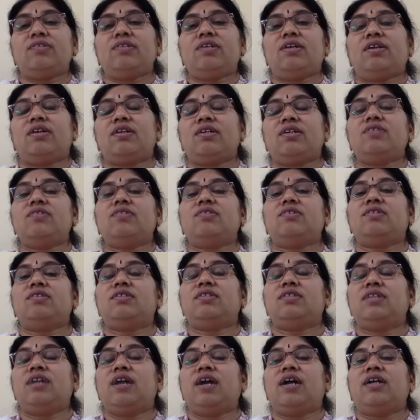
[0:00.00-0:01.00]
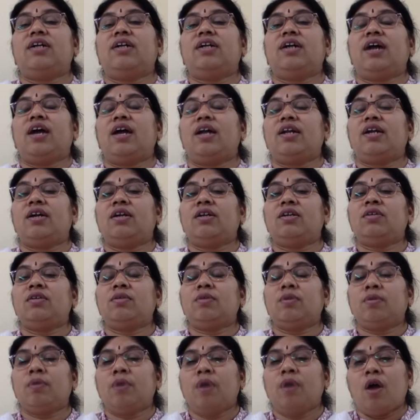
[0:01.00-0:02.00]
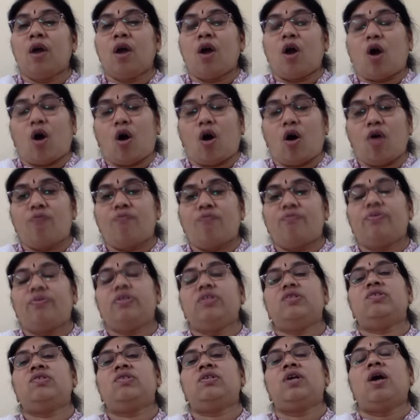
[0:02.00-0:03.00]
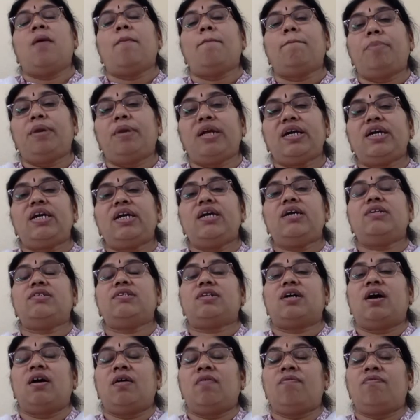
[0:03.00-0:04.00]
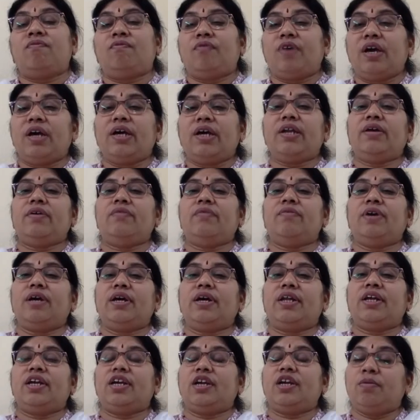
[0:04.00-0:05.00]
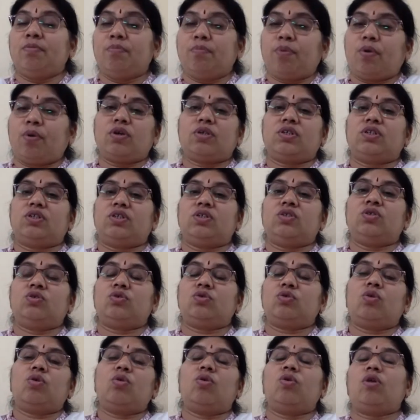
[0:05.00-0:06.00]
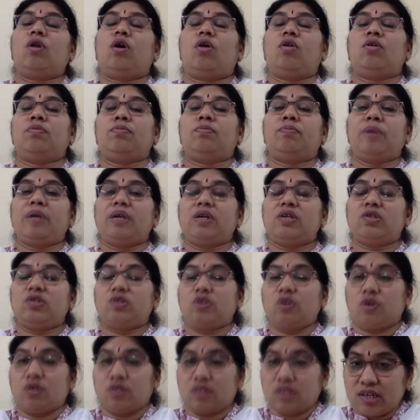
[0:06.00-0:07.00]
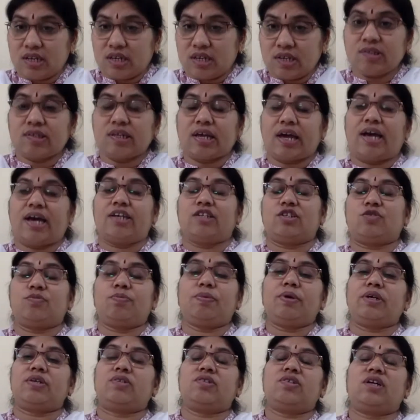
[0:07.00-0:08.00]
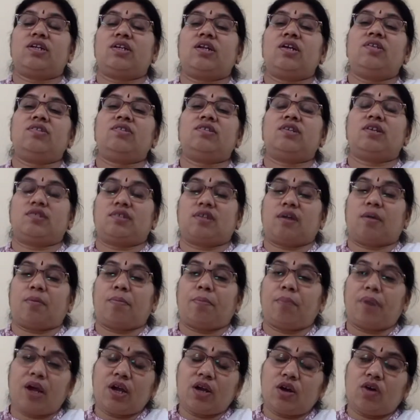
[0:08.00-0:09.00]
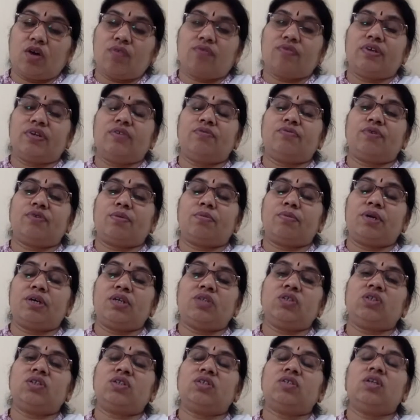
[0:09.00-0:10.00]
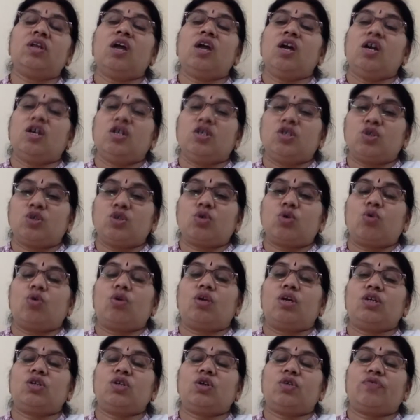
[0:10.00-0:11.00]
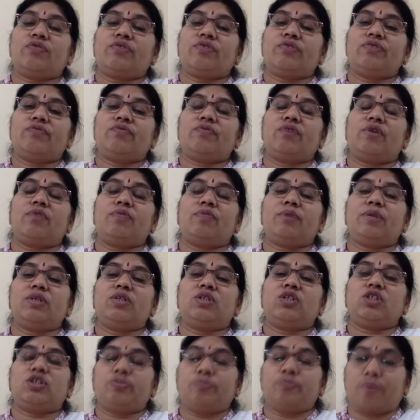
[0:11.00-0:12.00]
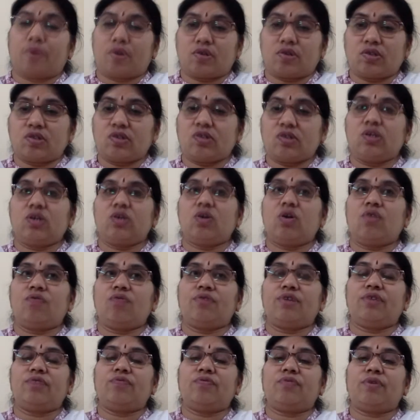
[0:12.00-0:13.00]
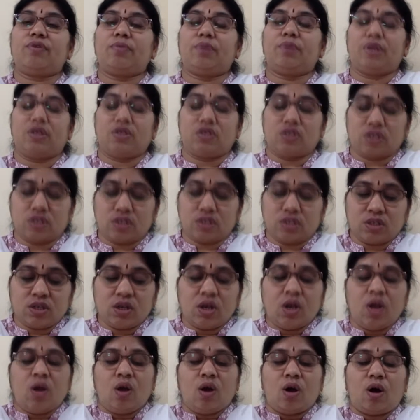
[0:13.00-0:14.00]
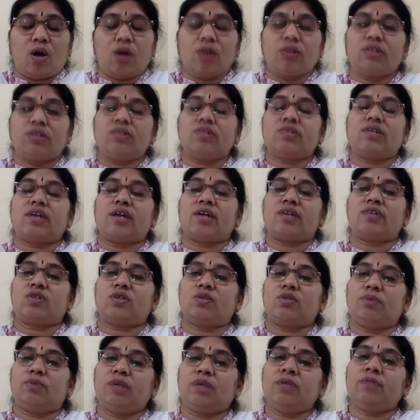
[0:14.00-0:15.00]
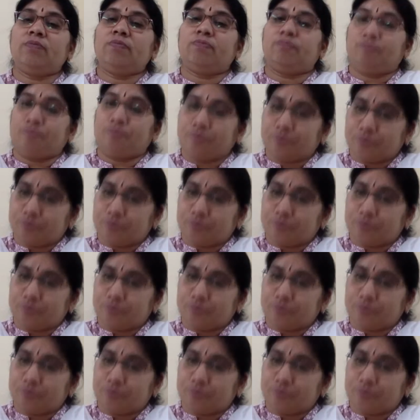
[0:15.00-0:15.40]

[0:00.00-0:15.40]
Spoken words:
the reason that an office plays a very important role on based on these aspects, that is the supply of information, storage of information, processing of information. All this has to be